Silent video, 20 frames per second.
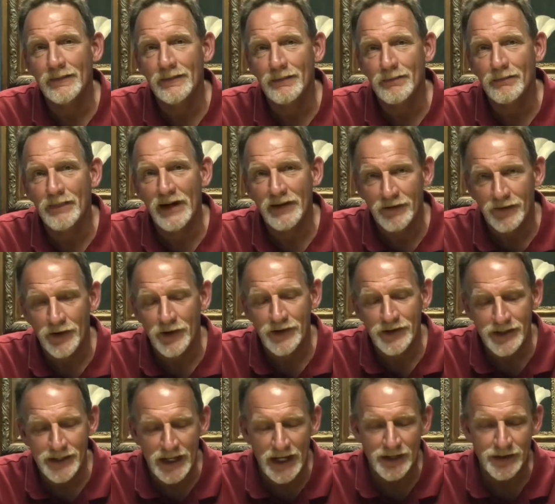my first
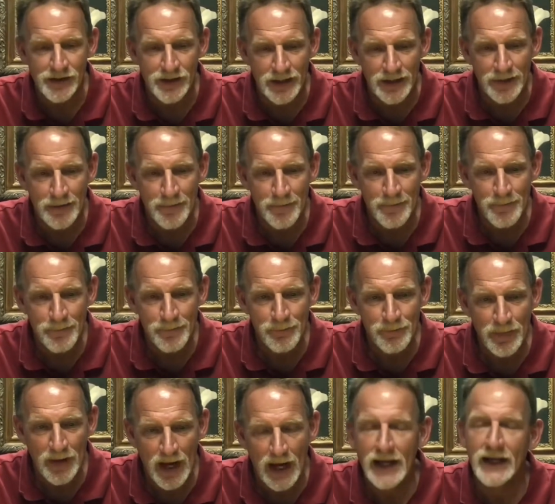session,
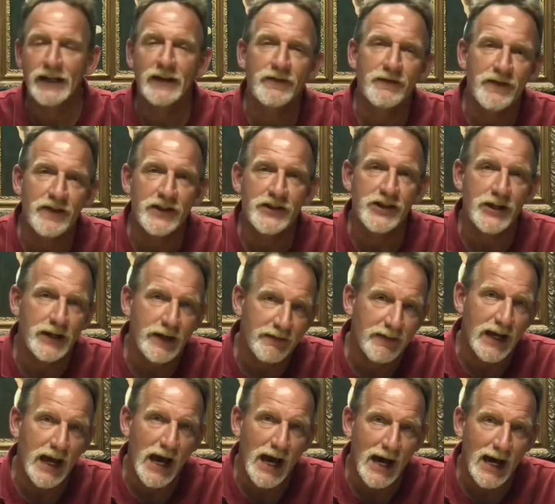I had envisioned a
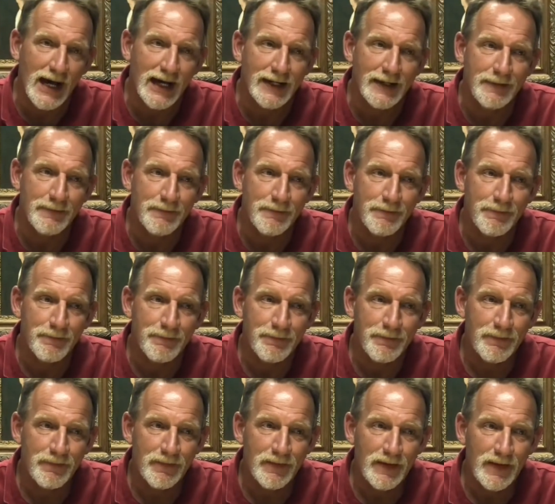God
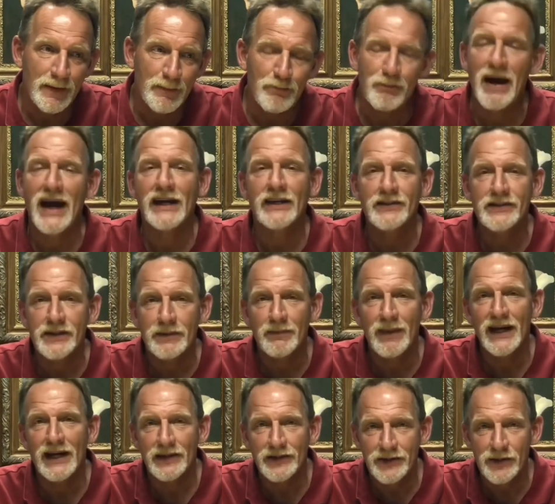miles and
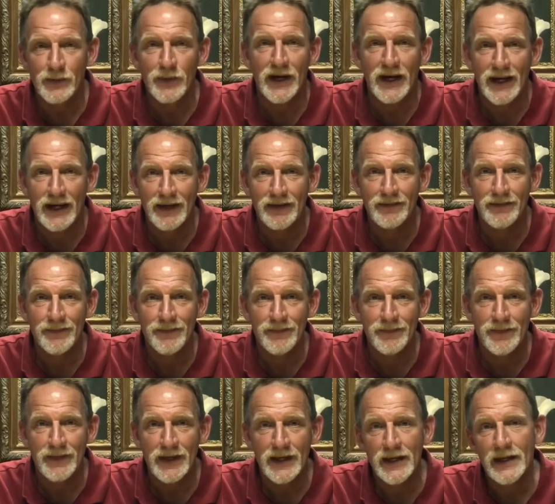miles away
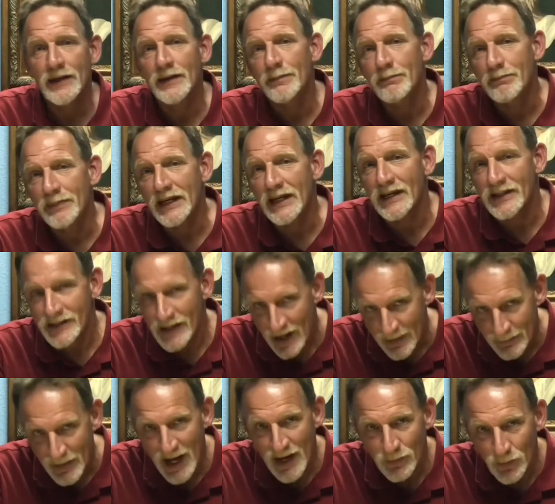because I'm
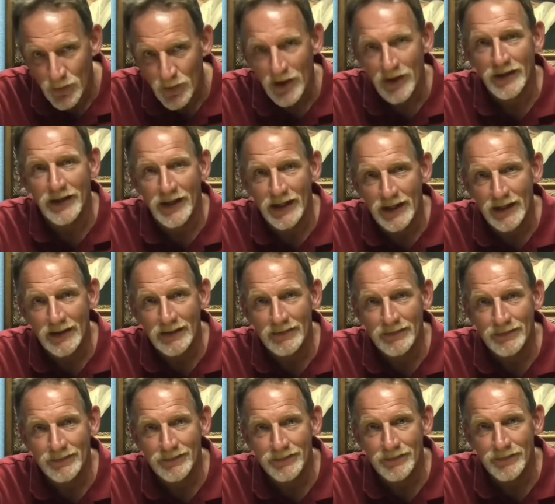not worthy
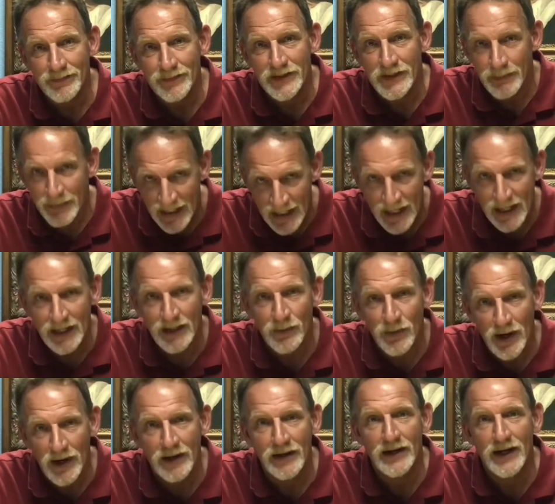to be
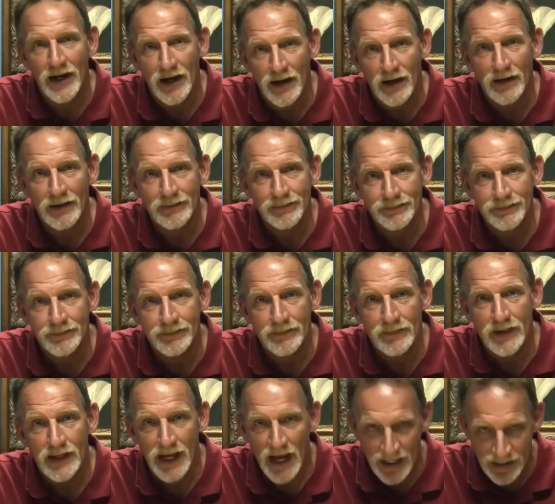anywhere near
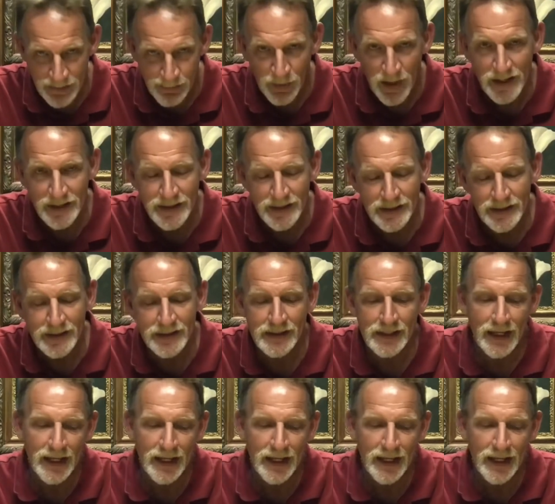God's presence.